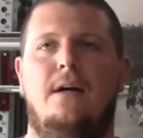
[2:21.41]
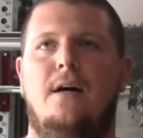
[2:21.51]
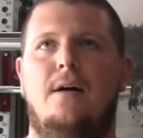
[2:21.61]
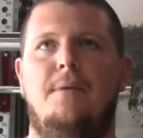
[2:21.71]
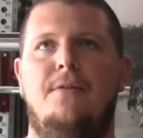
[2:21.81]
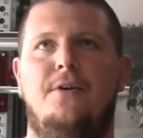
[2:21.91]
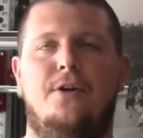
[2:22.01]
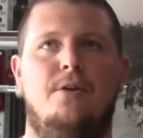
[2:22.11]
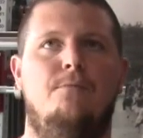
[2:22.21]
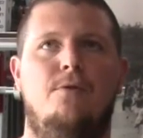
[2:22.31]
And then
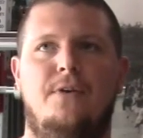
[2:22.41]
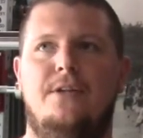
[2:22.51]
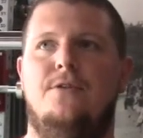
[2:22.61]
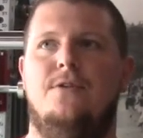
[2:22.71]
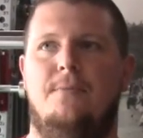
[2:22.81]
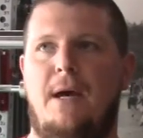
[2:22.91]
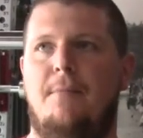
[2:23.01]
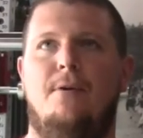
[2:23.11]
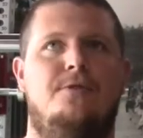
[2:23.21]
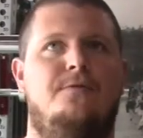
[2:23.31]
you're going to move into some
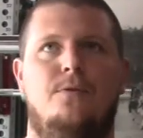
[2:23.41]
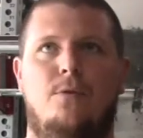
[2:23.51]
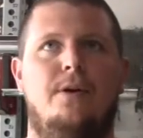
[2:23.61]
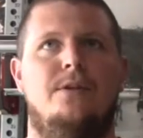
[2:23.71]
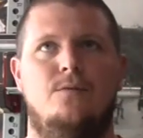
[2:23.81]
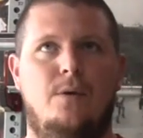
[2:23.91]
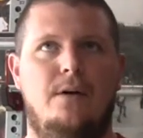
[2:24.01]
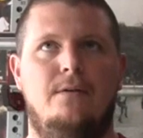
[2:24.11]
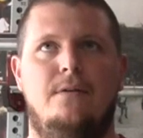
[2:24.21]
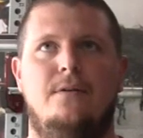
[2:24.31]
hypertrophy work as
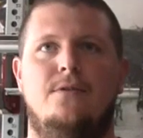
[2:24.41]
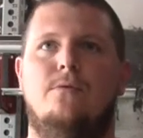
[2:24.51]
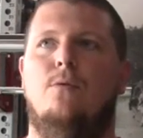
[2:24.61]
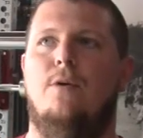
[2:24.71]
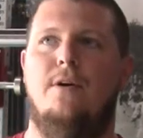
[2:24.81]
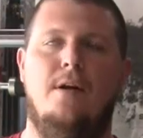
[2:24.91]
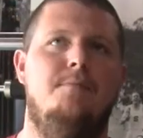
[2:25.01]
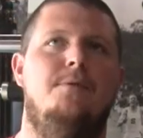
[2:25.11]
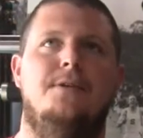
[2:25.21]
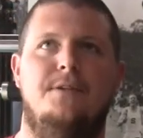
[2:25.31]
well. So we're working
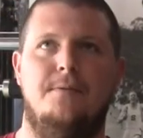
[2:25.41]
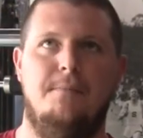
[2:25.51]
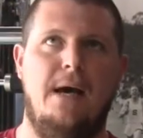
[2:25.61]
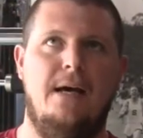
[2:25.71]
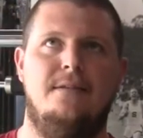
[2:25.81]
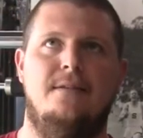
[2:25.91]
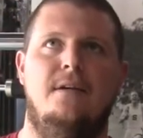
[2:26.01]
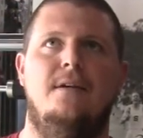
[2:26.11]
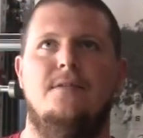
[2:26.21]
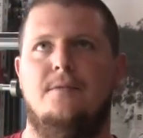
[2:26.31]
on building some mass,
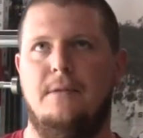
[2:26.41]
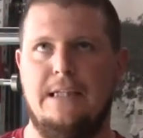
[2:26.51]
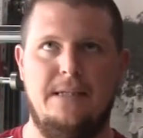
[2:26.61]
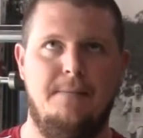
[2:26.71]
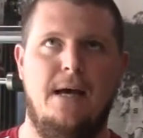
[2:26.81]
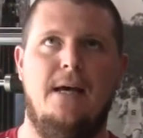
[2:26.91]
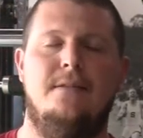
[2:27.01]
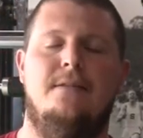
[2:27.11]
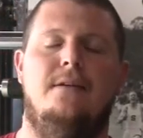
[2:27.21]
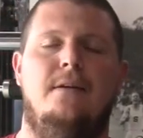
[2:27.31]
some lean
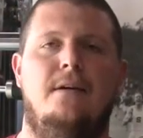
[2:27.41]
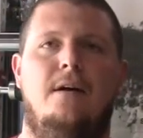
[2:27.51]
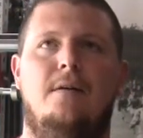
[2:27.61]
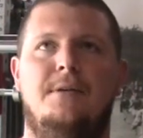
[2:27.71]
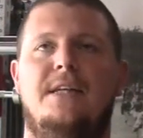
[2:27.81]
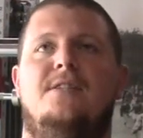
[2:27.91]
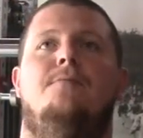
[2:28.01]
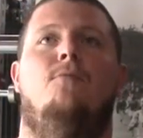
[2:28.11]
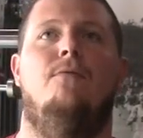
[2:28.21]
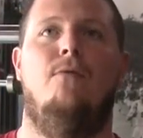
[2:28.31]
mass, getting
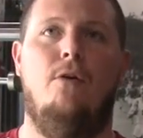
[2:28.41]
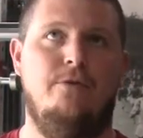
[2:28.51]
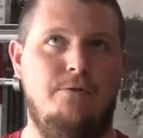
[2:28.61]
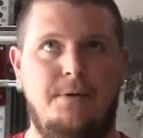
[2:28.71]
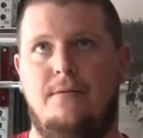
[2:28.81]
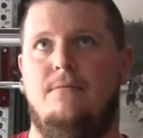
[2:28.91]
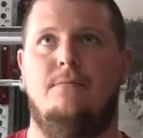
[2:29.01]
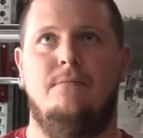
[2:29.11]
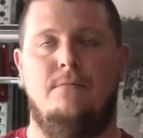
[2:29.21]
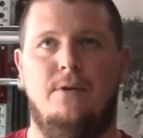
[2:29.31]
some more volume in
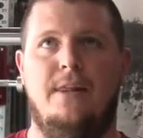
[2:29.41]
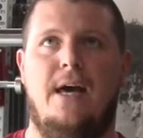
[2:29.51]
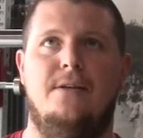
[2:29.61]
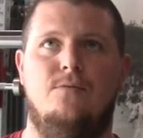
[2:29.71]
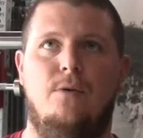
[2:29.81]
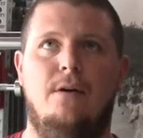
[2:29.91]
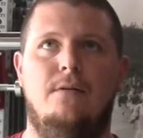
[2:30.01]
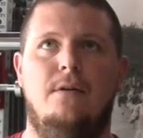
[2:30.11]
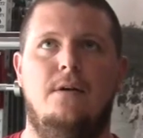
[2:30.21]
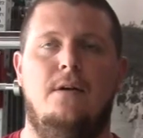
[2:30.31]
with that as well.